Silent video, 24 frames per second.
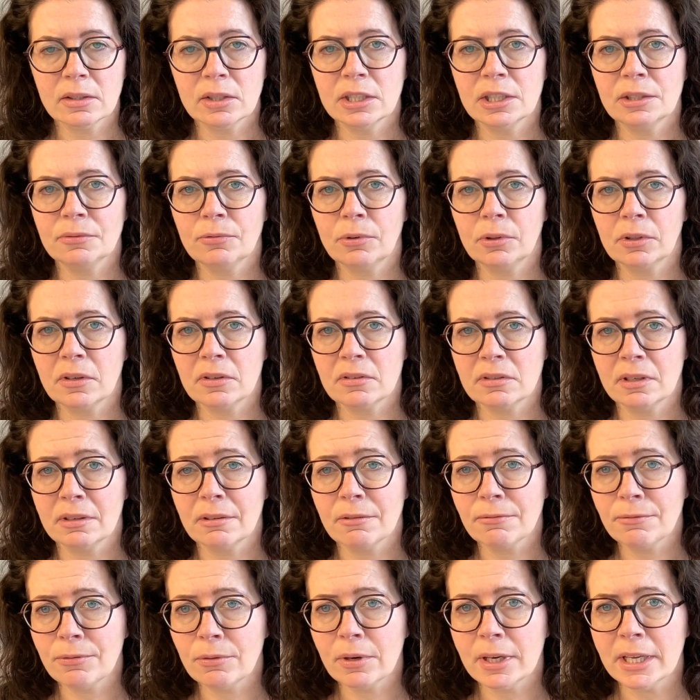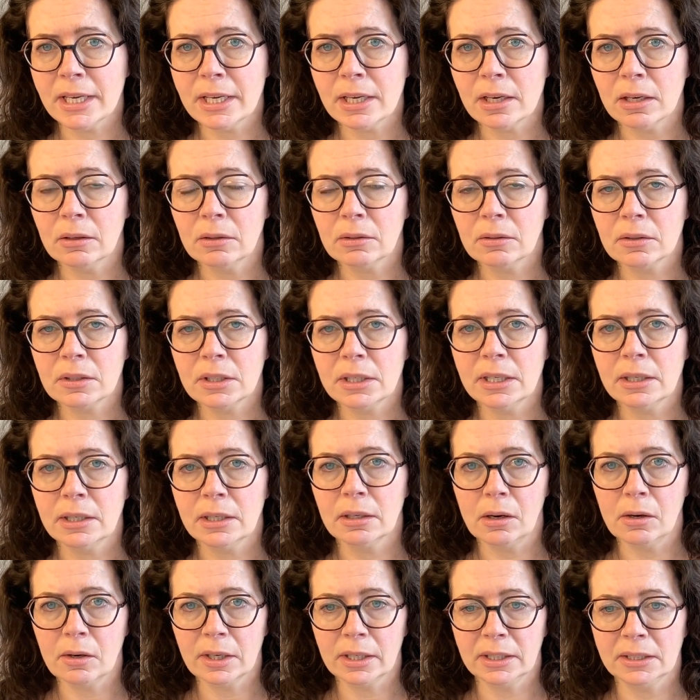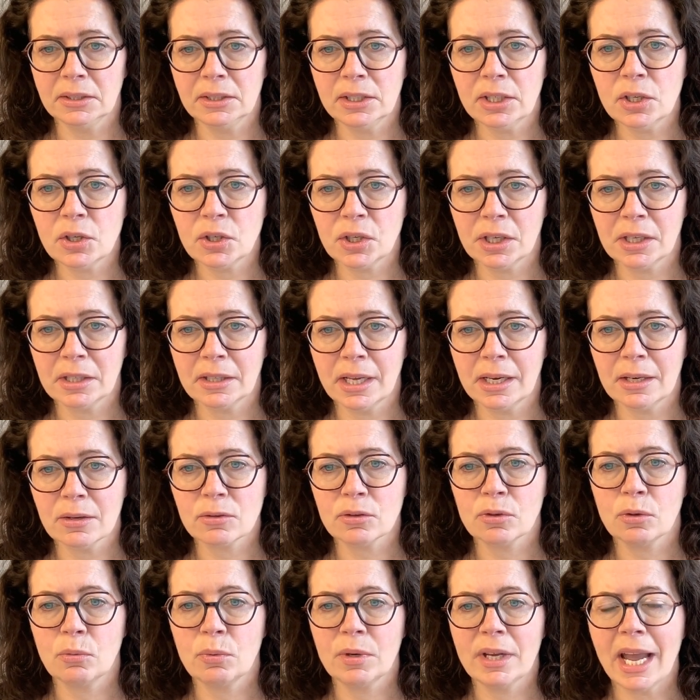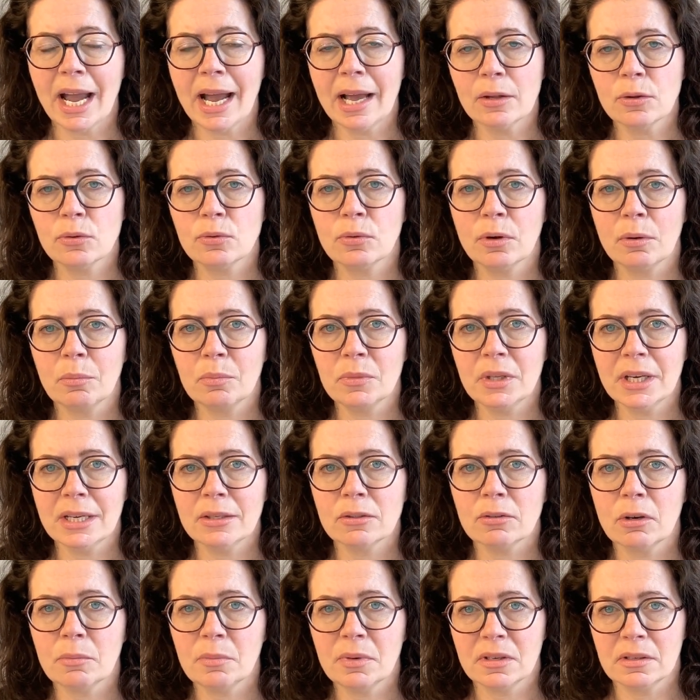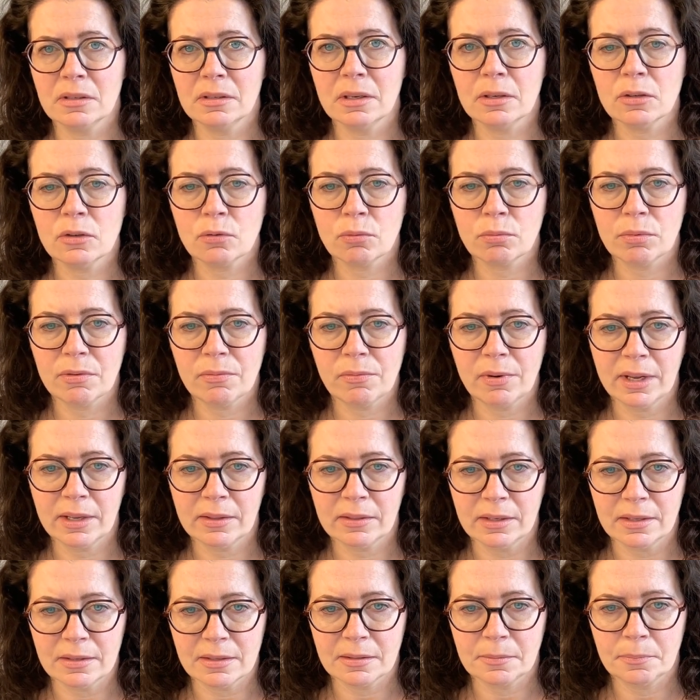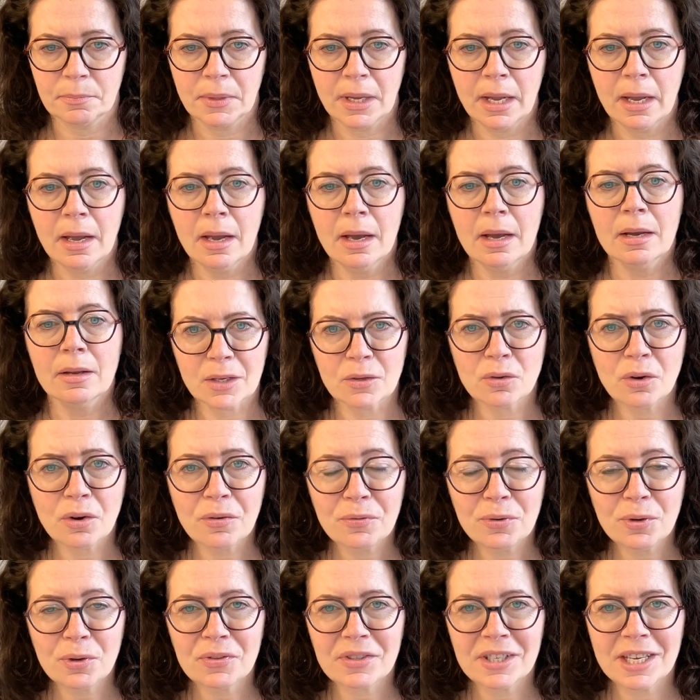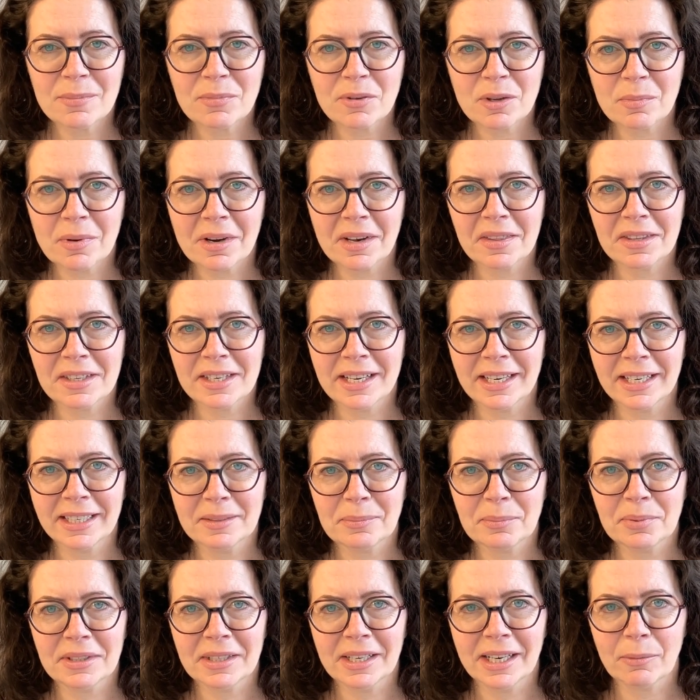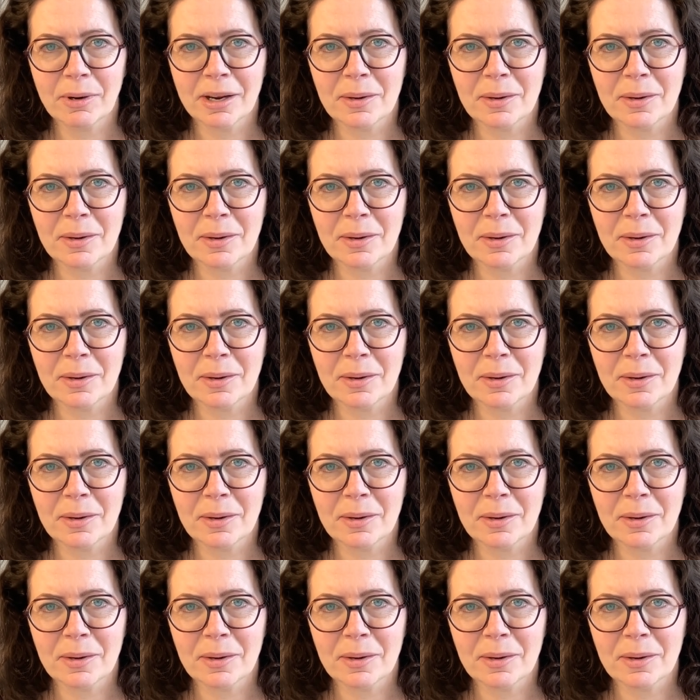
she's focusing fully on the online teaching now, so we had to update her business to reflect this. So a few tips about the INPI